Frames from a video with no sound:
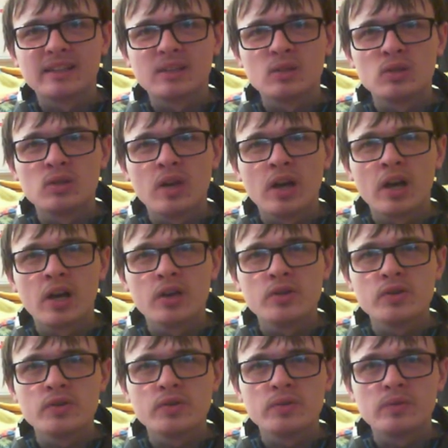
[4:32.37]

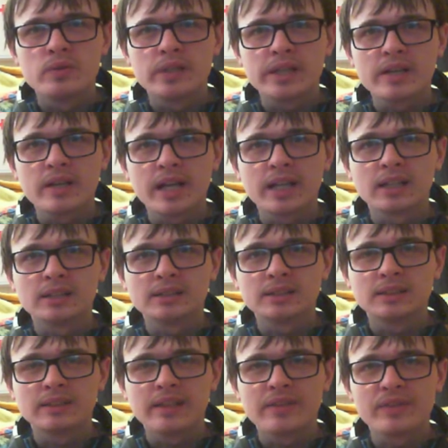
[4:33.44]
no,
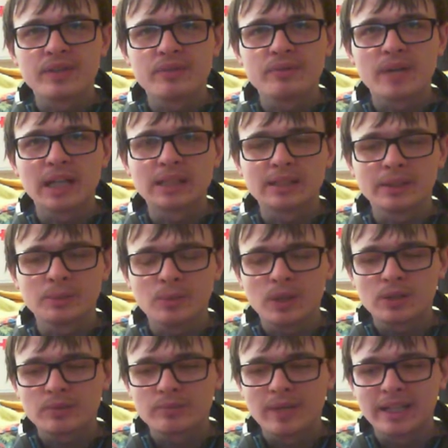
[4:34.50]
if you actually
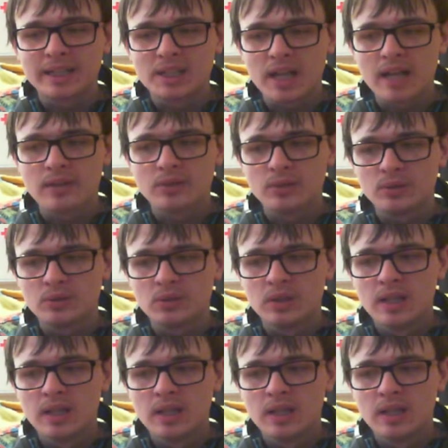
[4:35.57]
watch my channel,